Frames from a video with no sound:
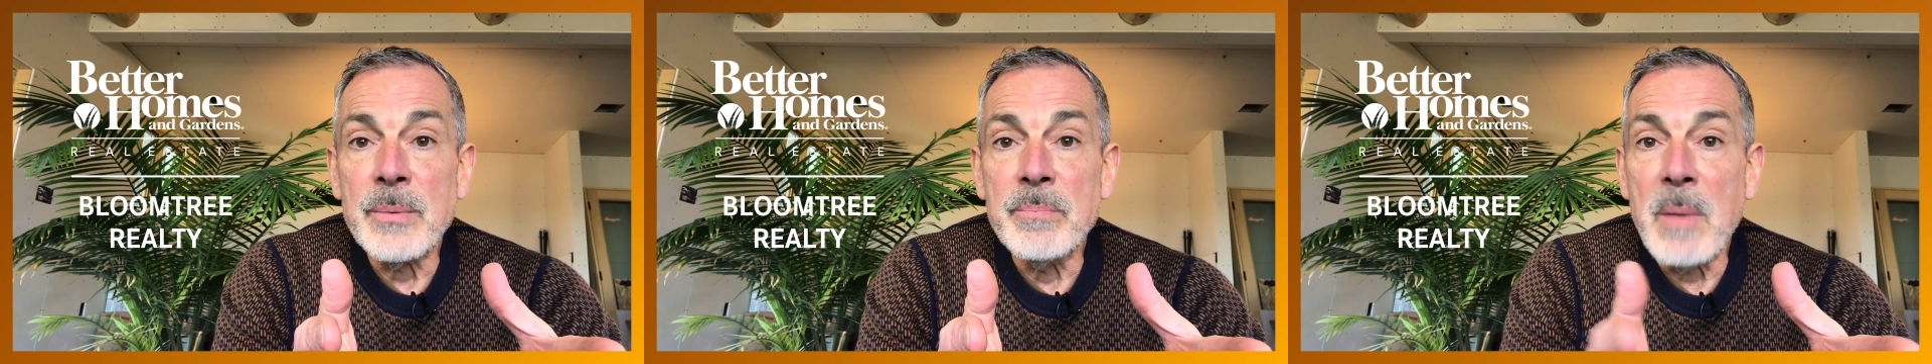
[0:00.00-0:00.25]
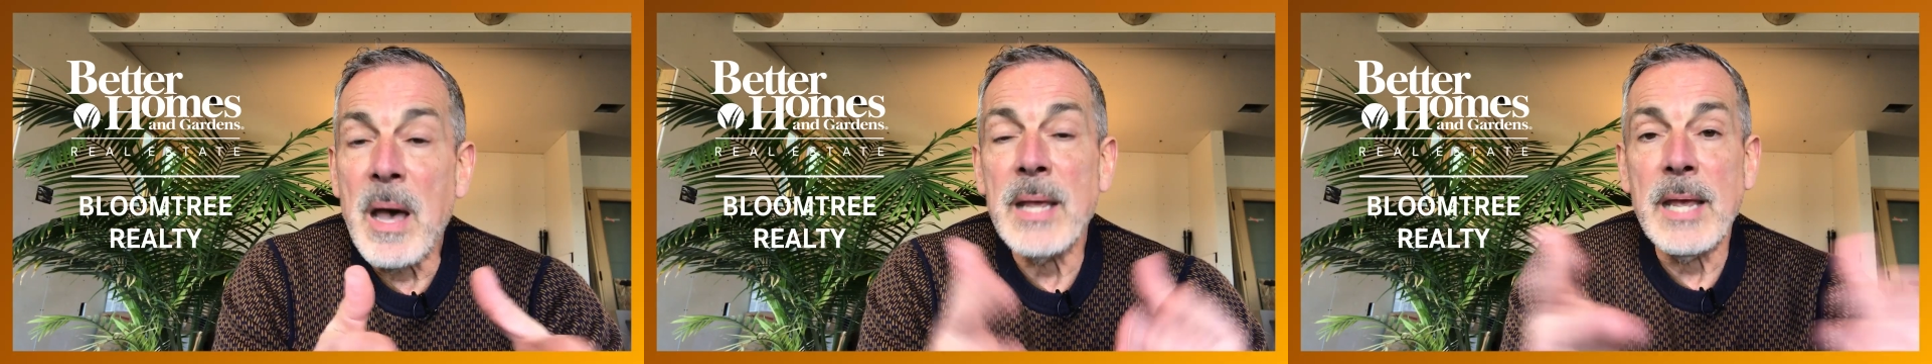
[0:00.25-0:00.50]

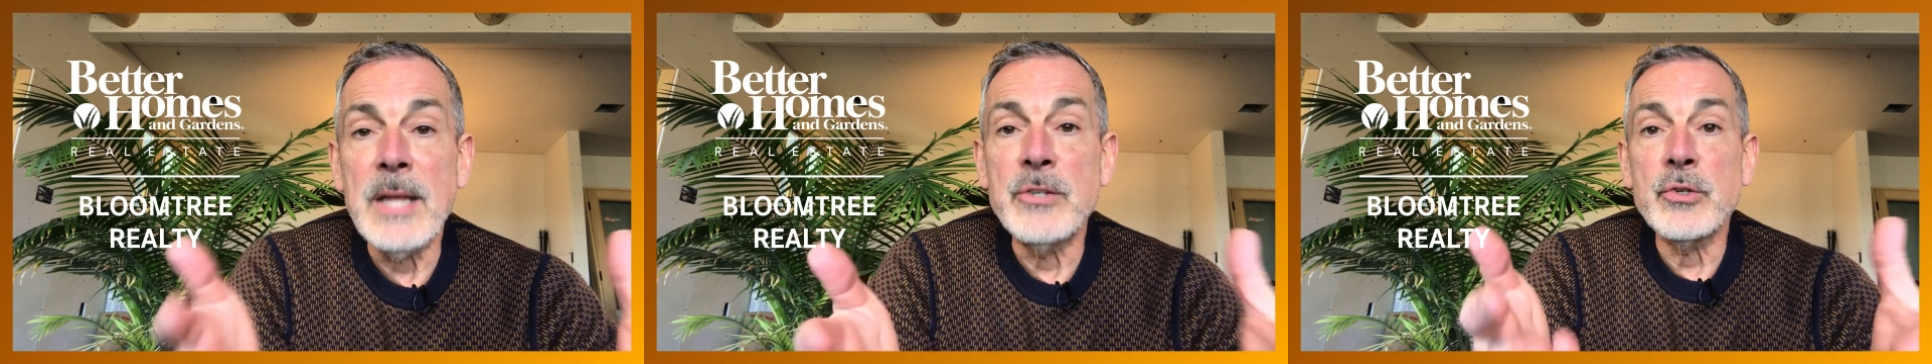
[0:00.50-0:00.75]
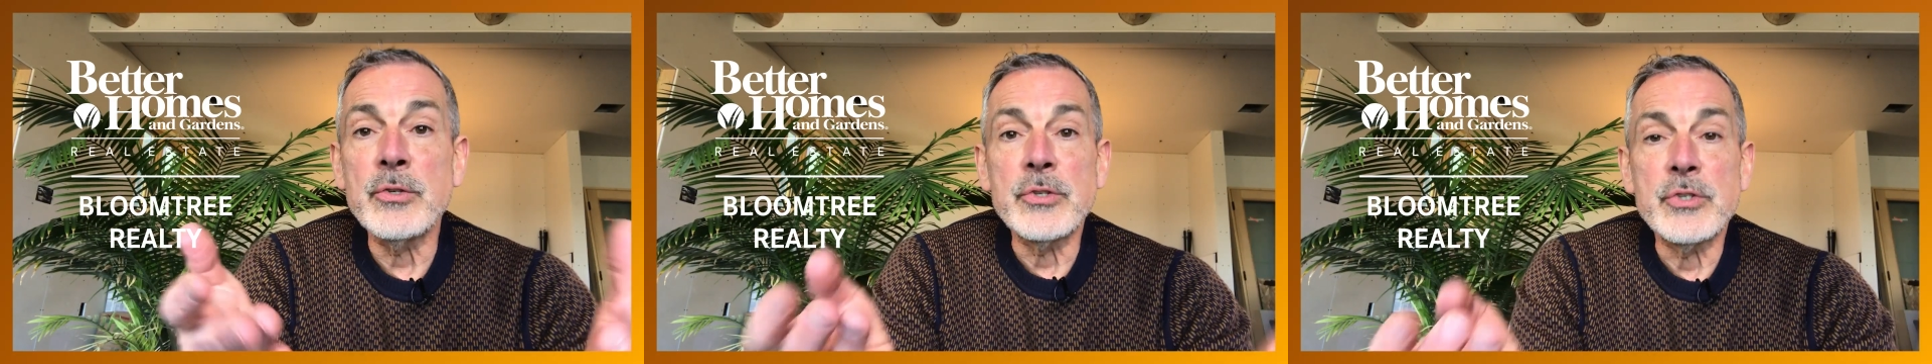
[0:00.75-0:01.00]
my
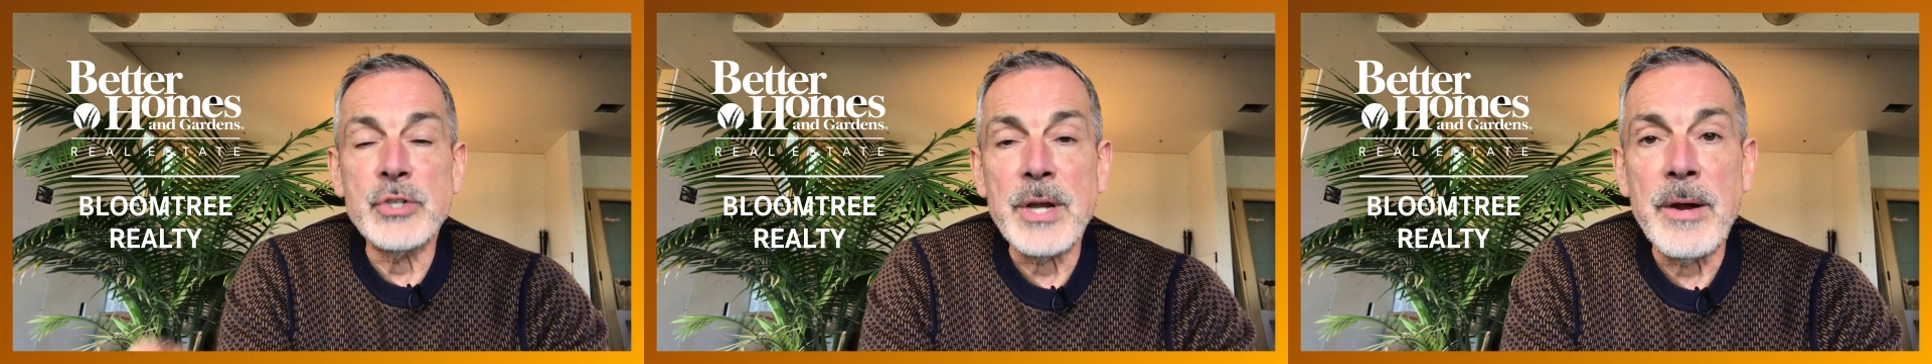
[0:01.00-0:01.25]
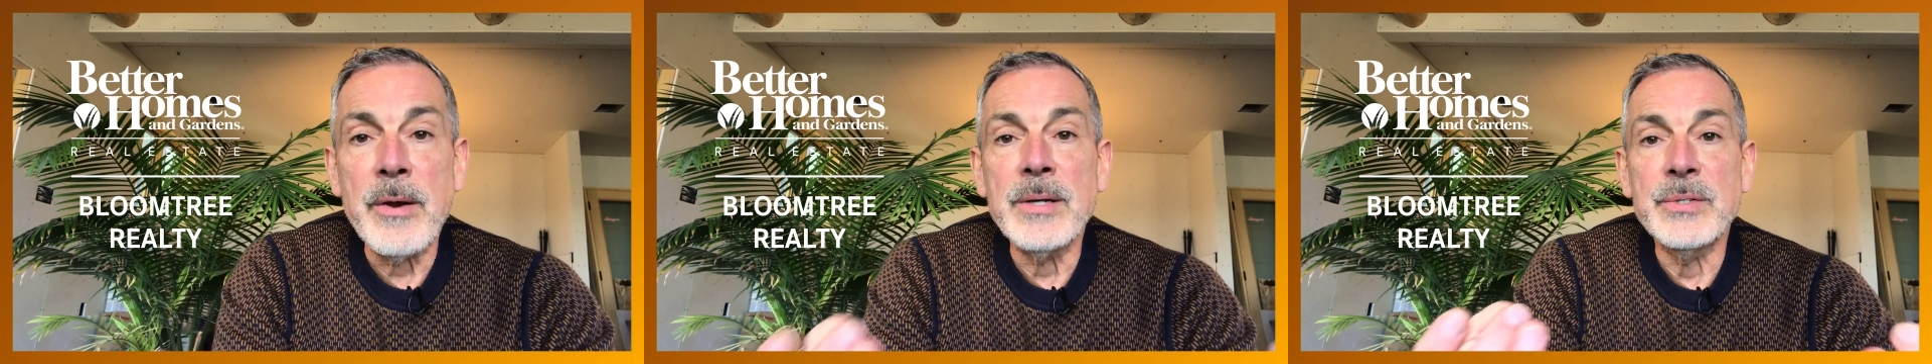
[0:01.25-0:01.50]
Angel's
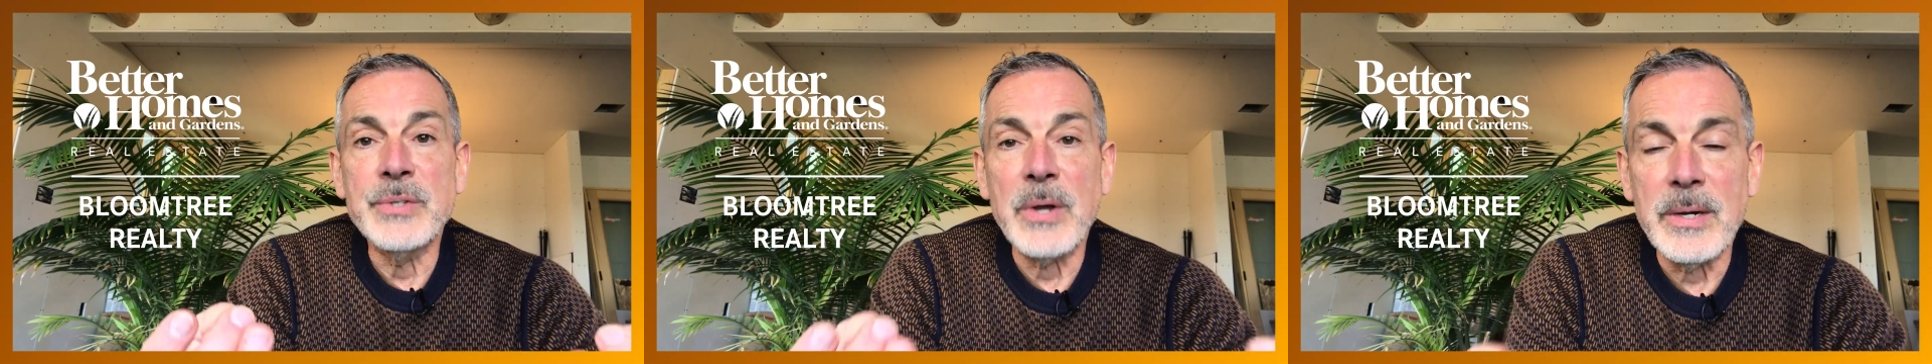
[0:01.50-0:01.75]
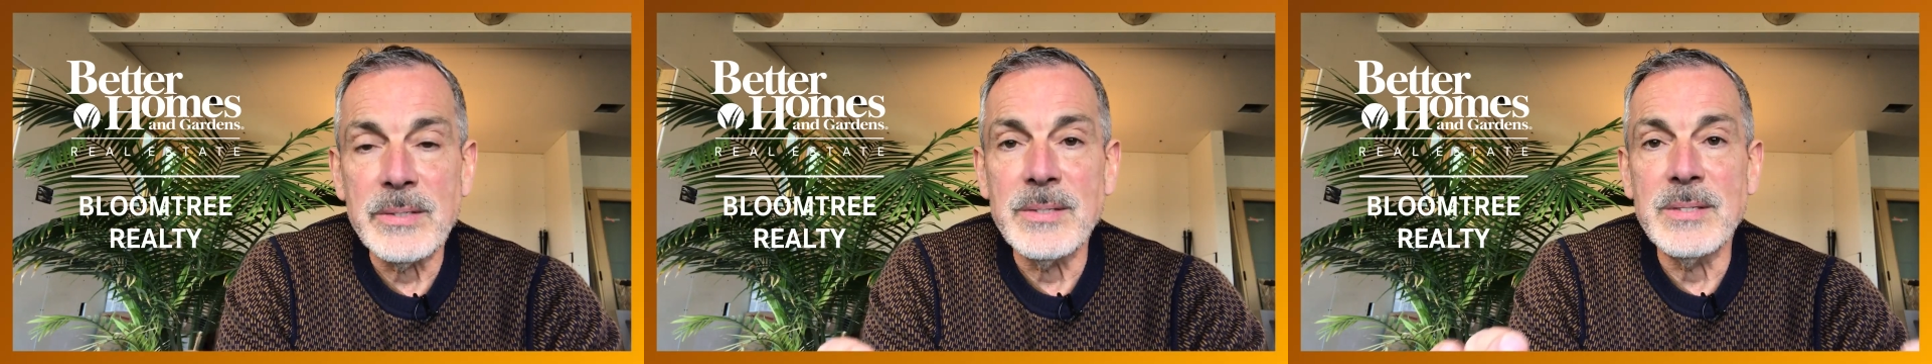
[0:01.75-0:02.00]
Share
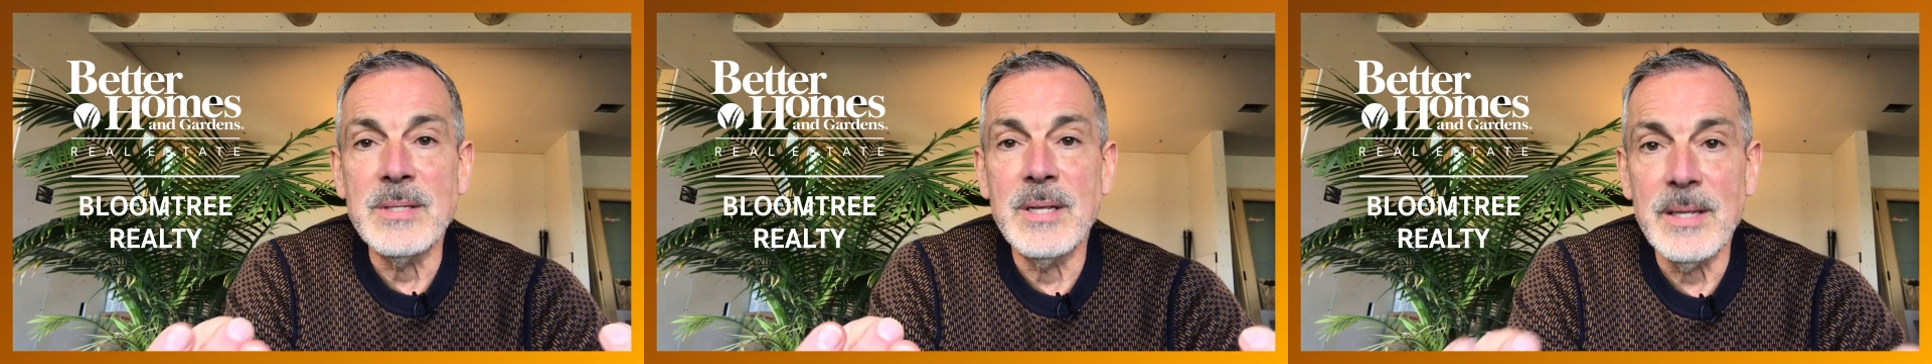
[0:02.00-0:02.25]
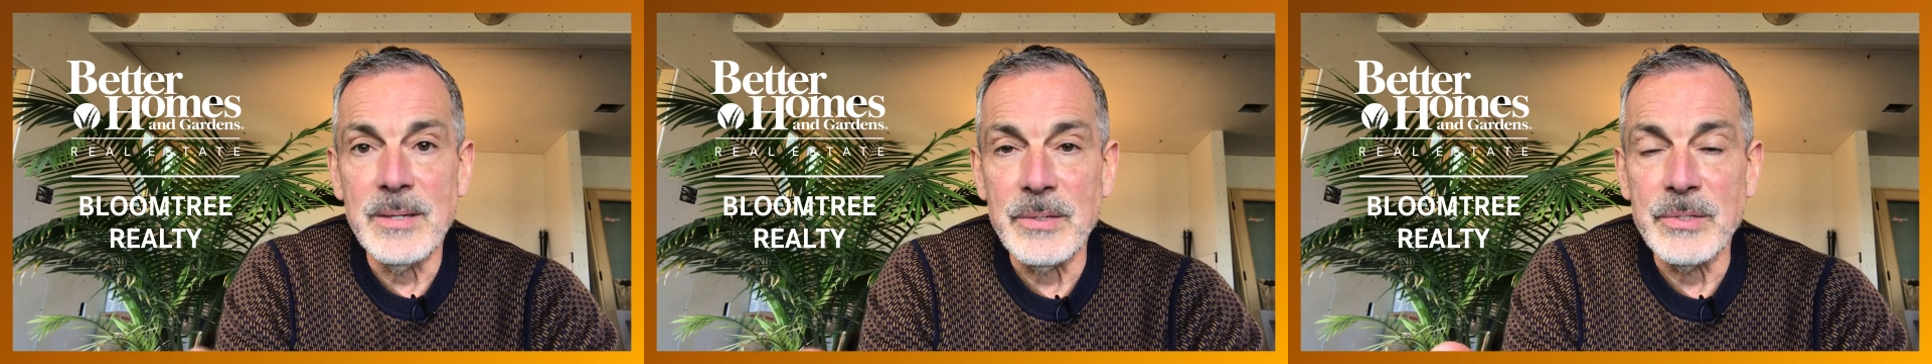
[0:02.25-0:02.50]
tartan
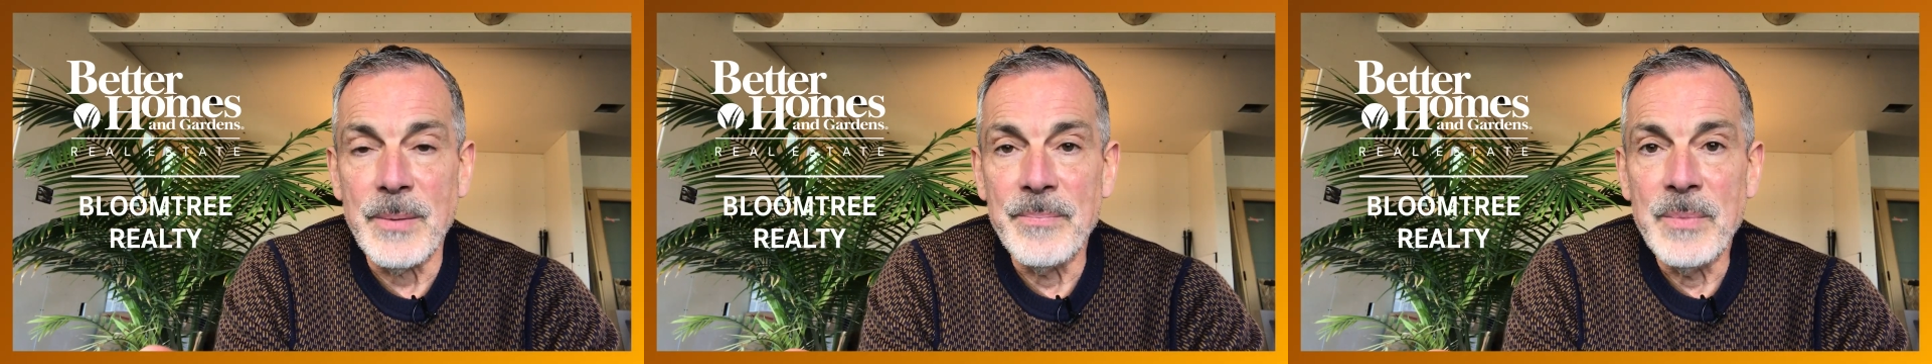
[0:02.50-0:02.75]
kilt.